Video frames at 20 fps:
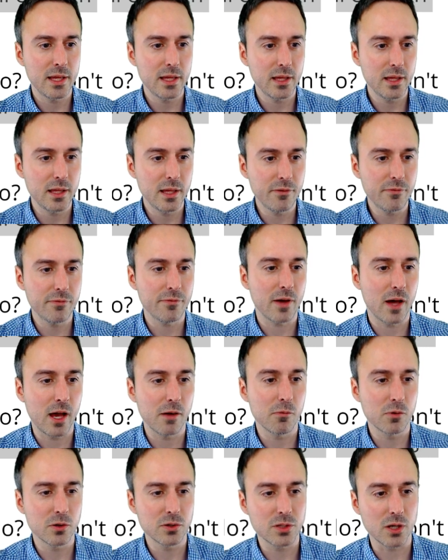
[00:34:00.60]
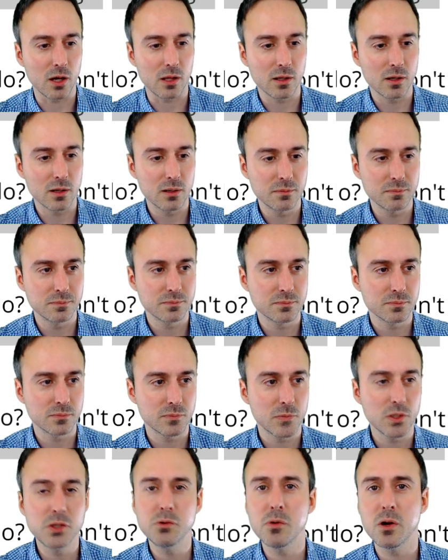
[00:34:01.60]
If I were taller,
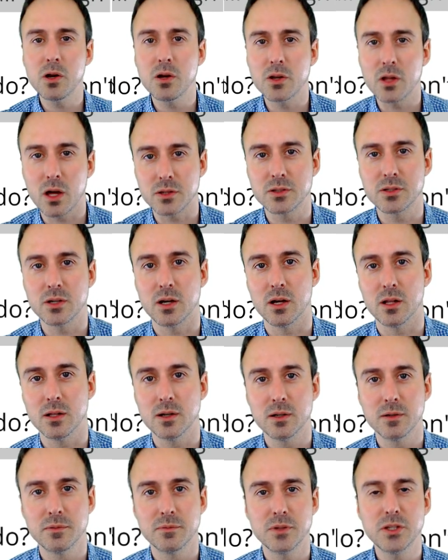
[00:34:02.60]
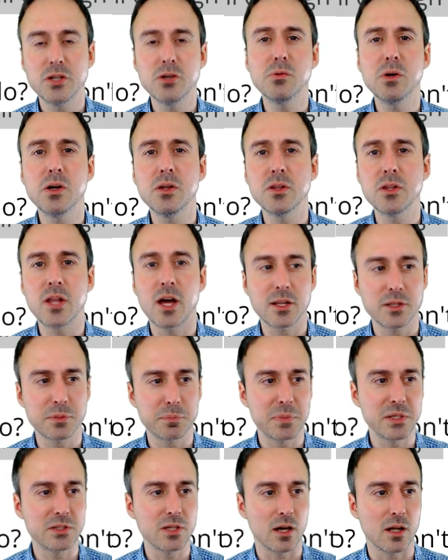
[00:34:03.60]
you are not taller. You will not
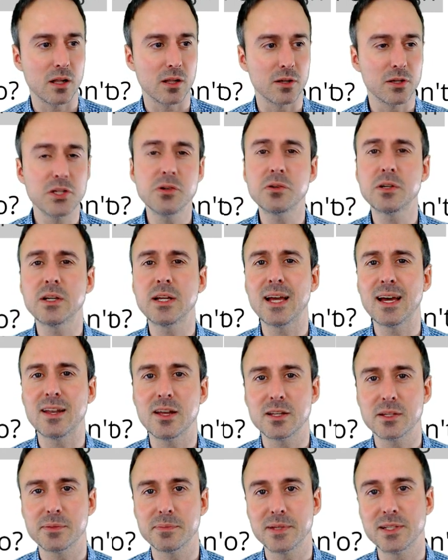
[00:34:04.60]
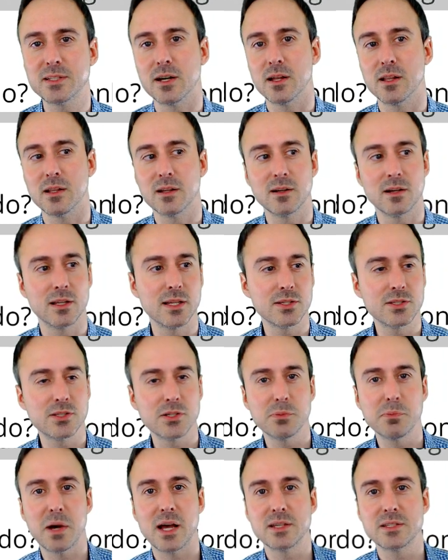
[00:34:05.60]
be taller. You cannot be taller unless you
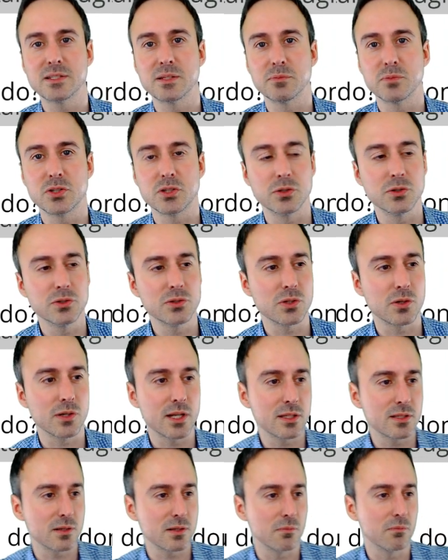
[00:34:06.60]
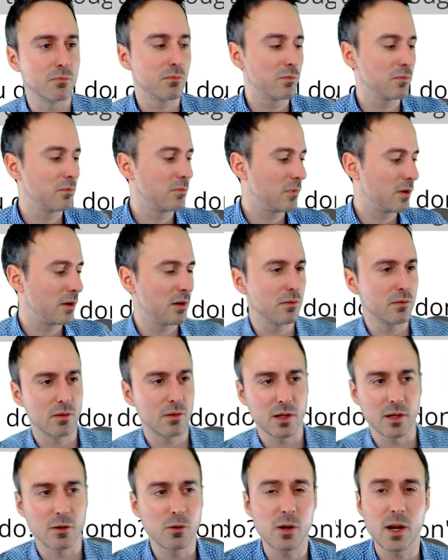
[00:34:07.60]
buy some shoes or get some
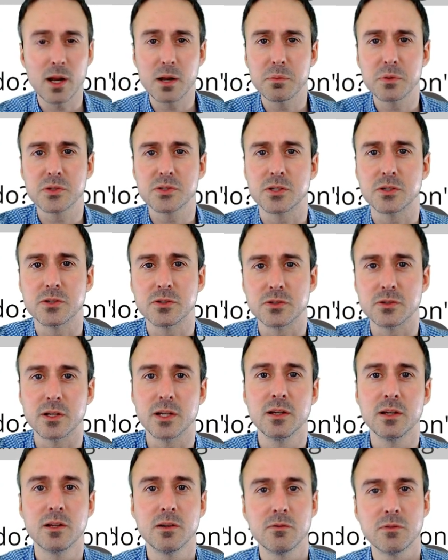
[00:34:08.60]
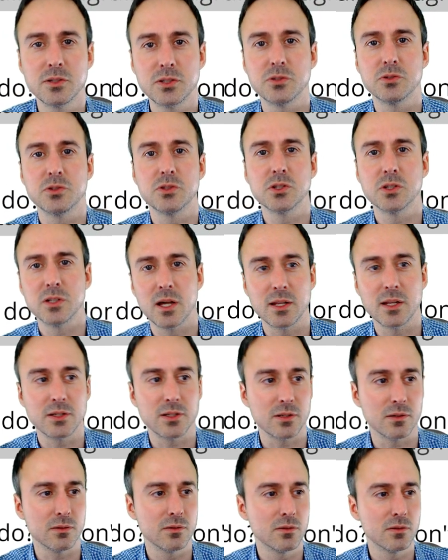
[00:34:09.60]
incredible surgery, which you should not
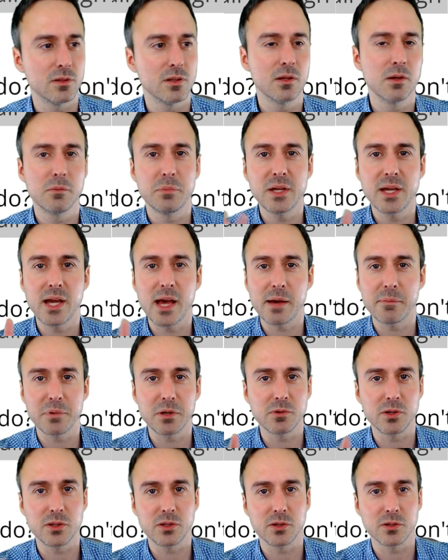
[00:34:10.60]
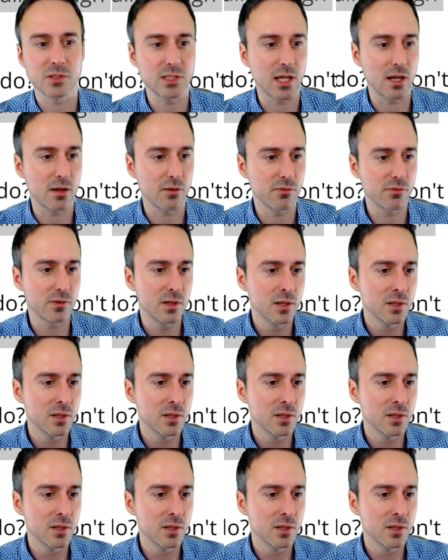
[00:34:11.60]
do. Be happy with yourself.